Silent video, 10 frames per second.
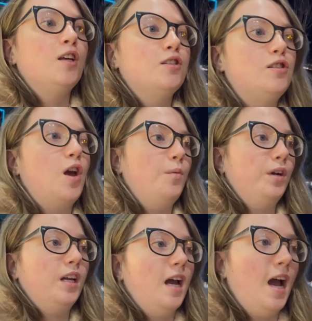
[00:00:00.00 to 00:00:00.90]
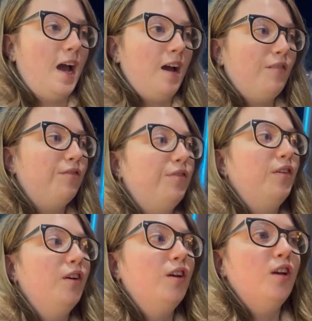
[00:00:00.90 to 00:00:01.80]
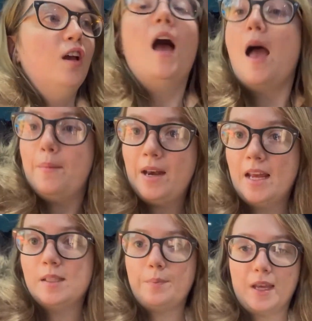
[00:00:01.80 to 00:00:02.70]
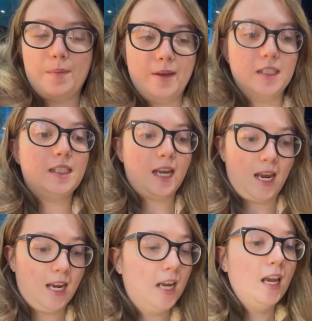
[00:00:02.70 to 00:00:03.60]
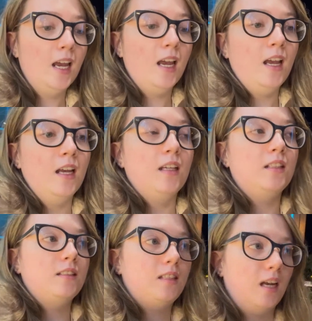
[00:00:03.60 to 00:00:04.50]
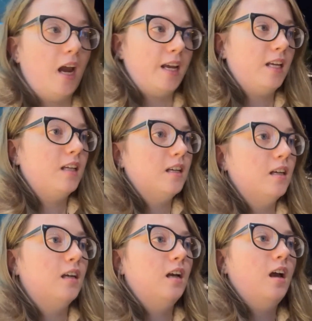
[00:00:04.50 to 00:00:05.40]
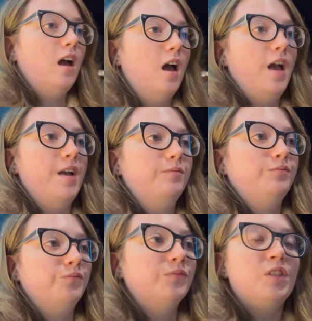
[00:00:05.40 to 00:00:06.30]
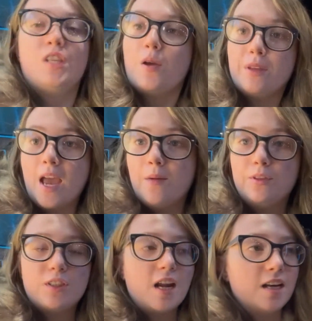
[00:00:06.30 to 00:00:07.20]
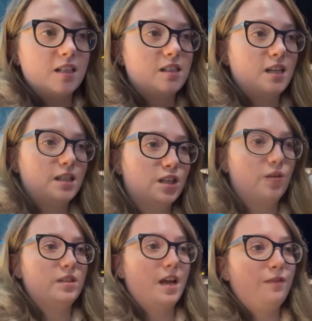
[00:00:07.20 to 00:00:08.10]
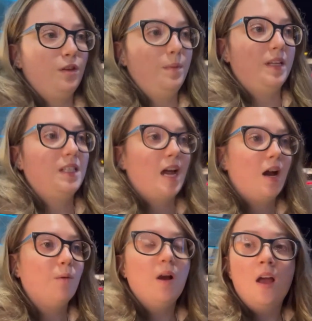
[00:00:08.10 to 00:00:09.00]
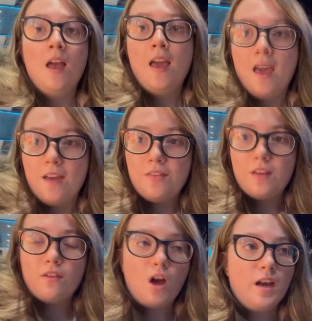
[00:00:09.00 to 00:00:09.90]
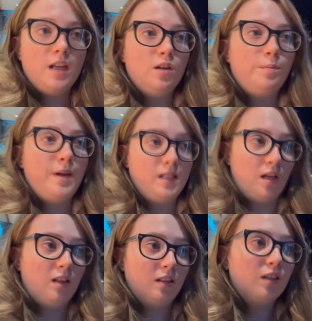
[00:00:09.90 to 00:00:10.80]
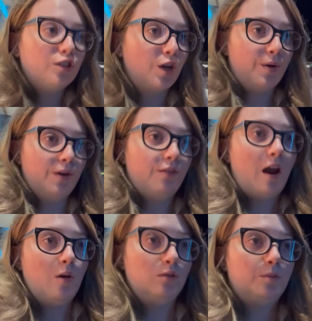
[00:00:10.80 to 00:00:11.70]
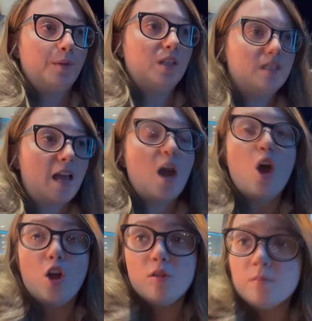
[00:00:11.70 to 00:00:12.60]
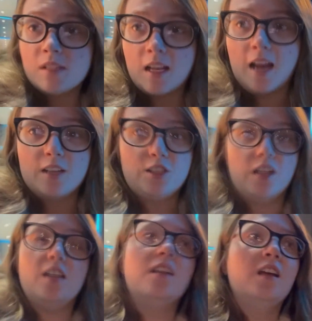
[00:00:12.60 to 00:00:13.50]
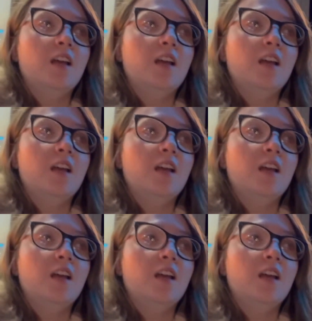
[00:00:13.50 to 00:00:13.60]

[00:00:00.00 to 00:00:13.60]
so we're going to have M&S picky bits tea tonight. So yeah, we're just heading into Tesco to get a few bits now. If they've got any good bits, I'll show you around, because their home selection